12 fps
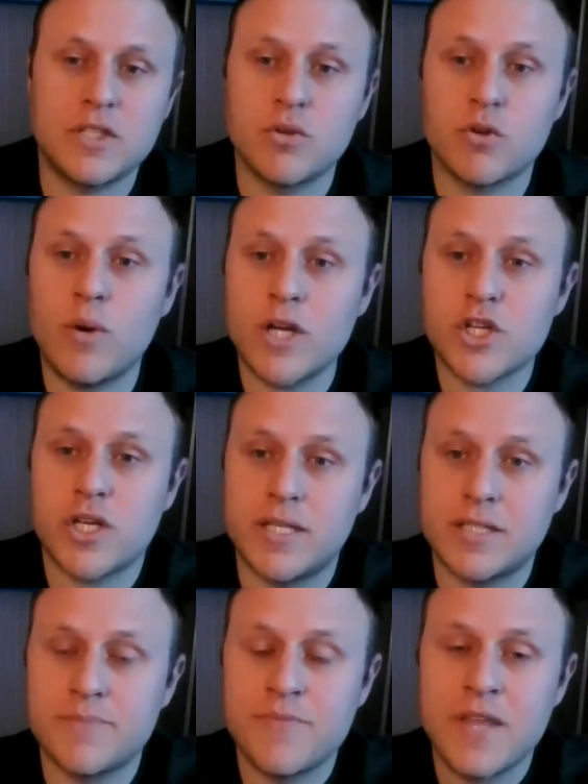And so the question
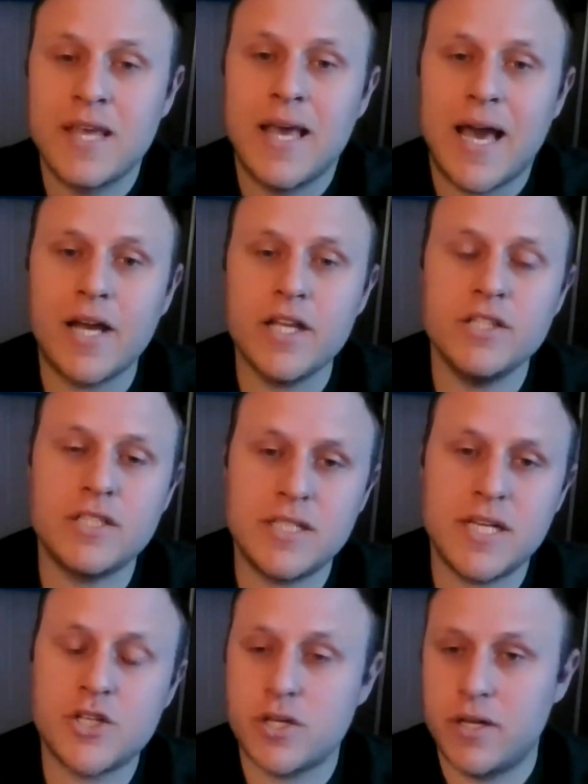is, how do you
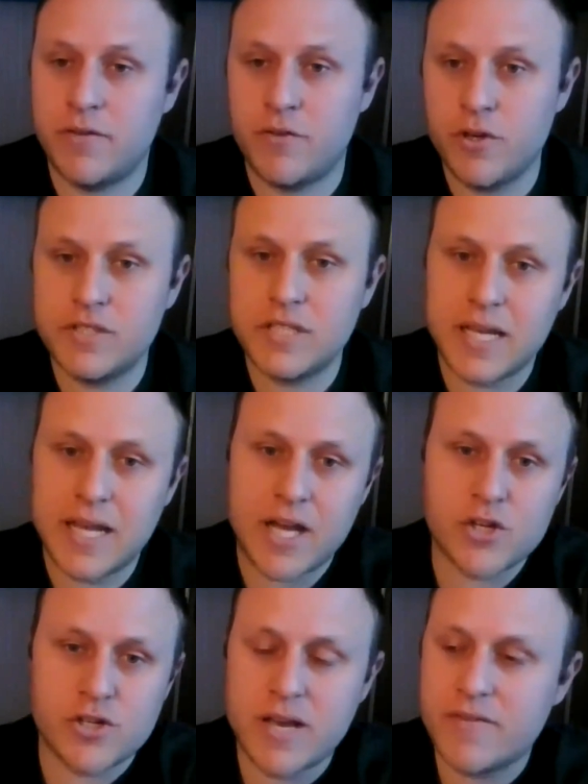stitch, if you're using
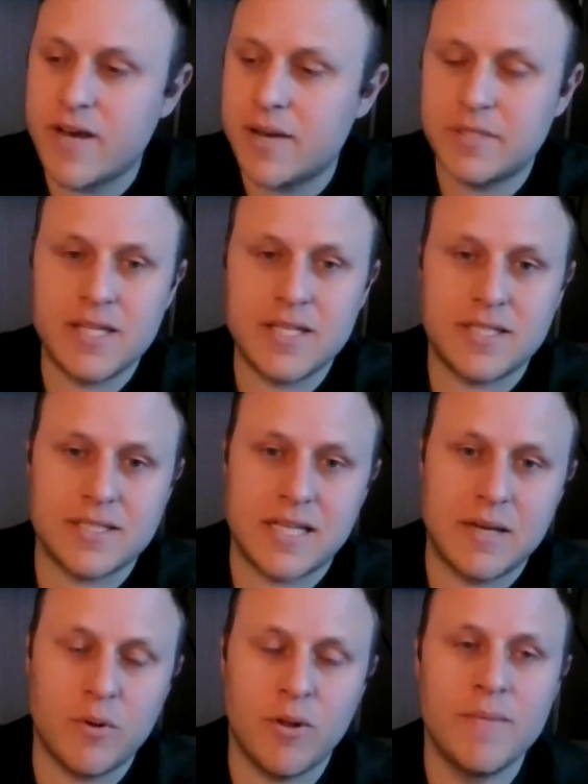Azure DevOps in this
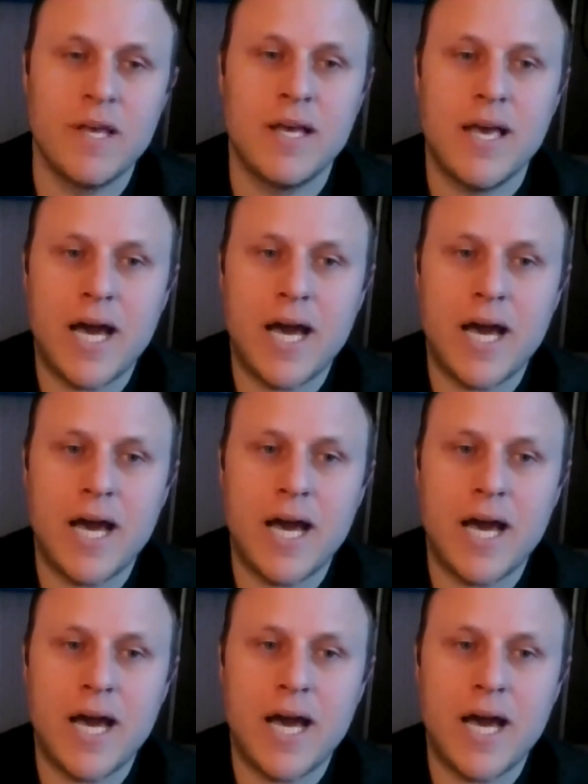example,